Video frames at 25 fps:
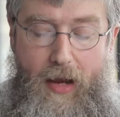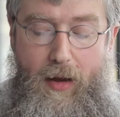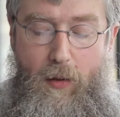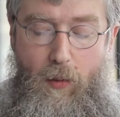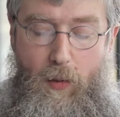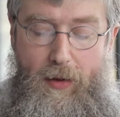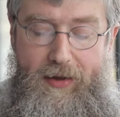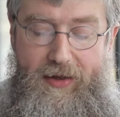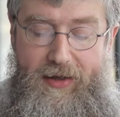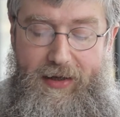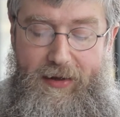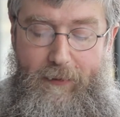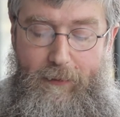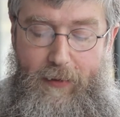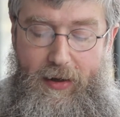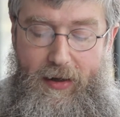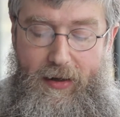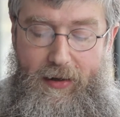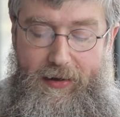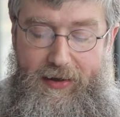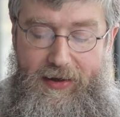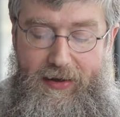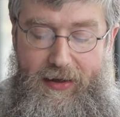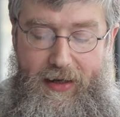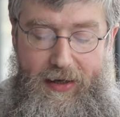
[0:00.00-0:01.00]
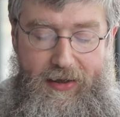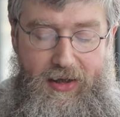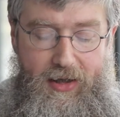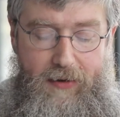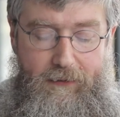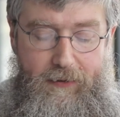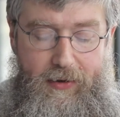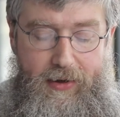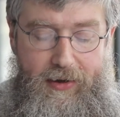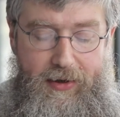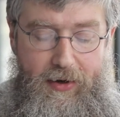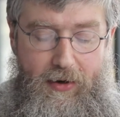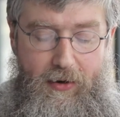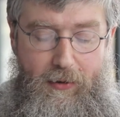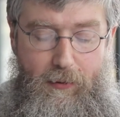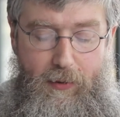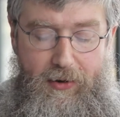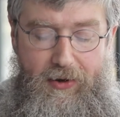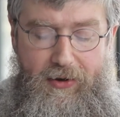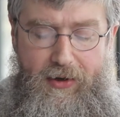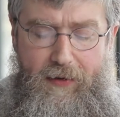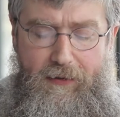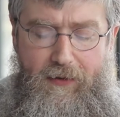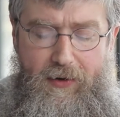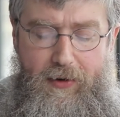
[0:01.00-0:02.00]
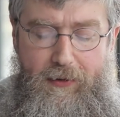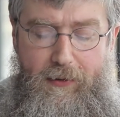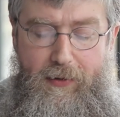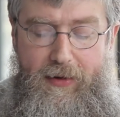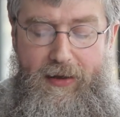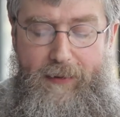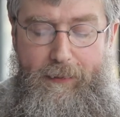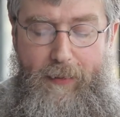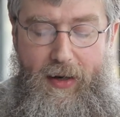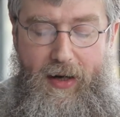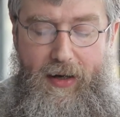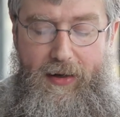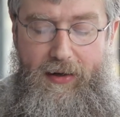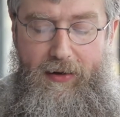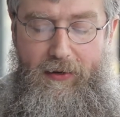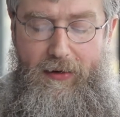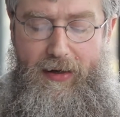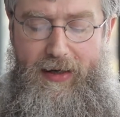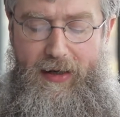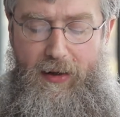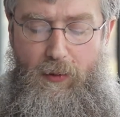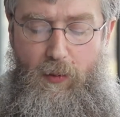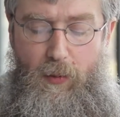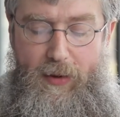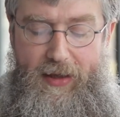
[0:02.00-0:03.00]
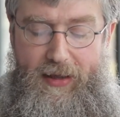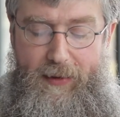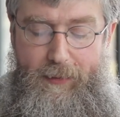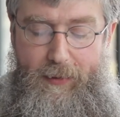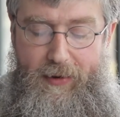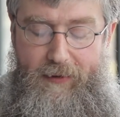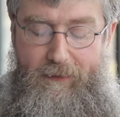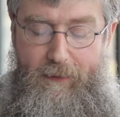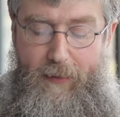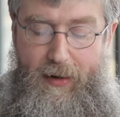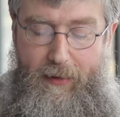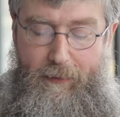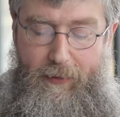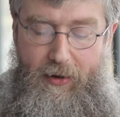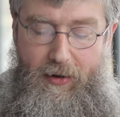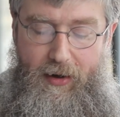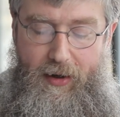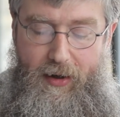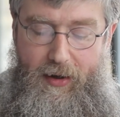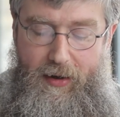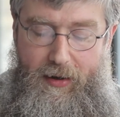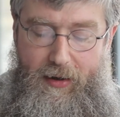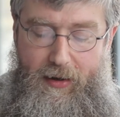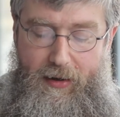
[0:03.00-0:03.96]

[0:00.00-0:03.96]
Once in a while, snatches of a song would drift into his mind on little wisps of memory.